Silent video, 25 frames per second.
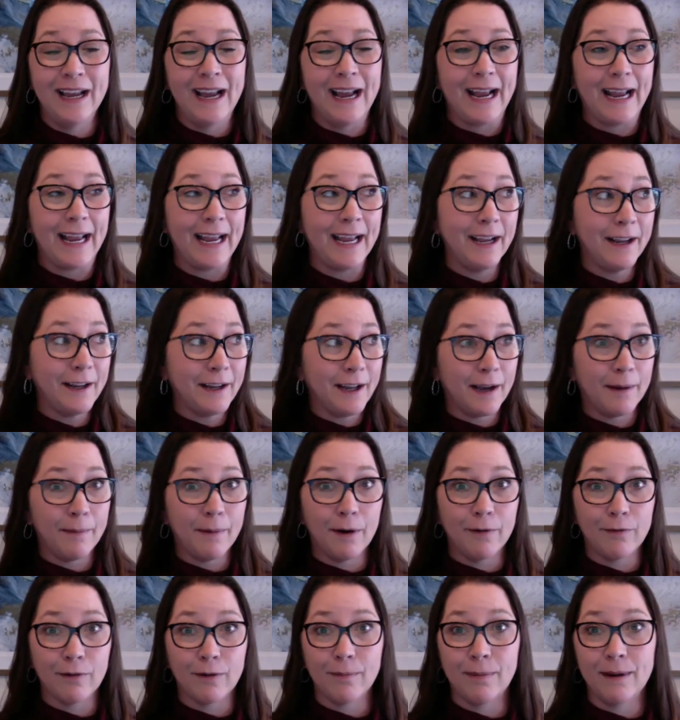income
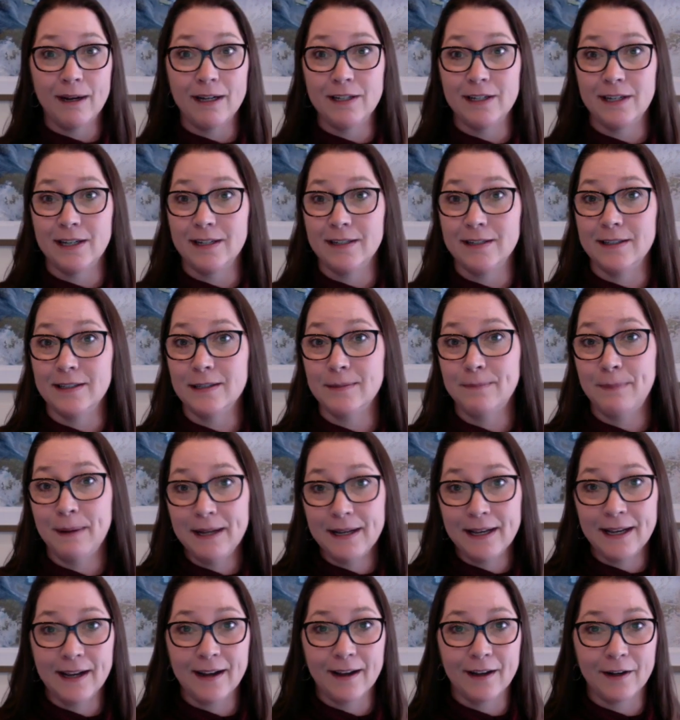over budget and
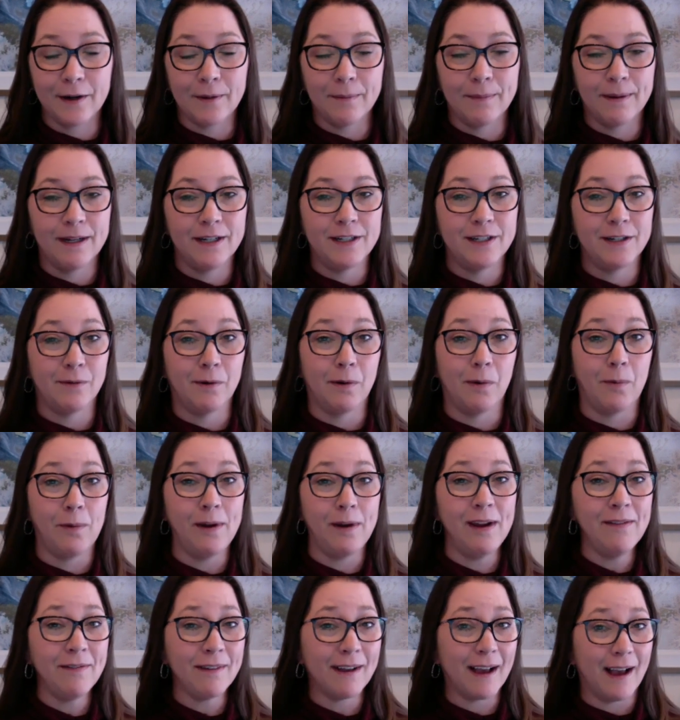spending under budget. Well,
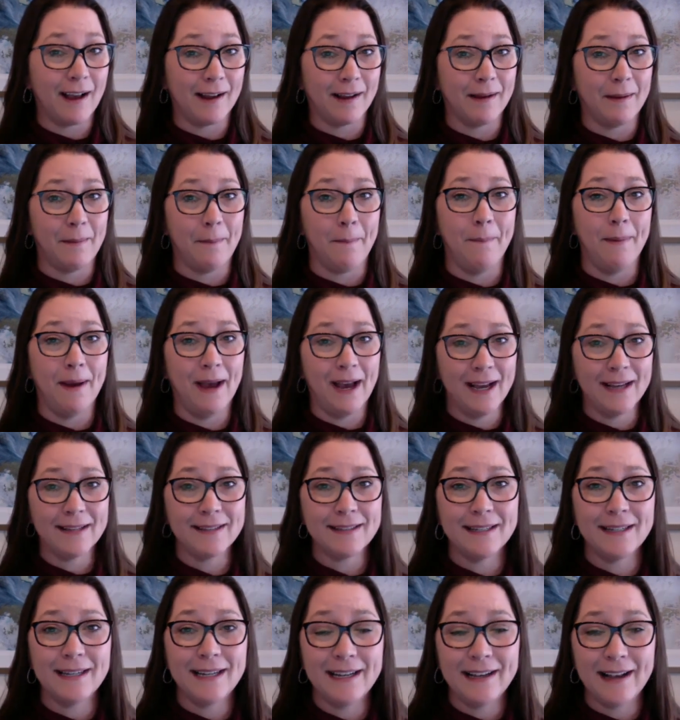we've got
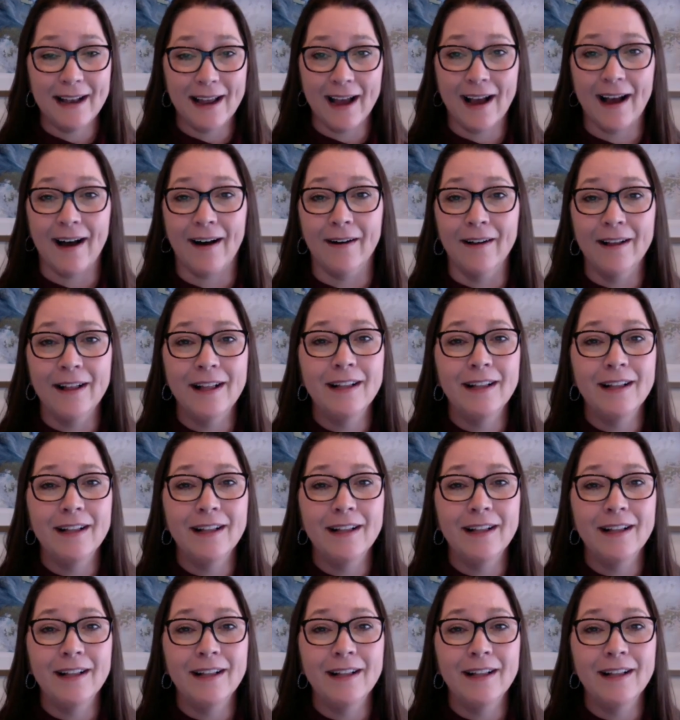capacity now.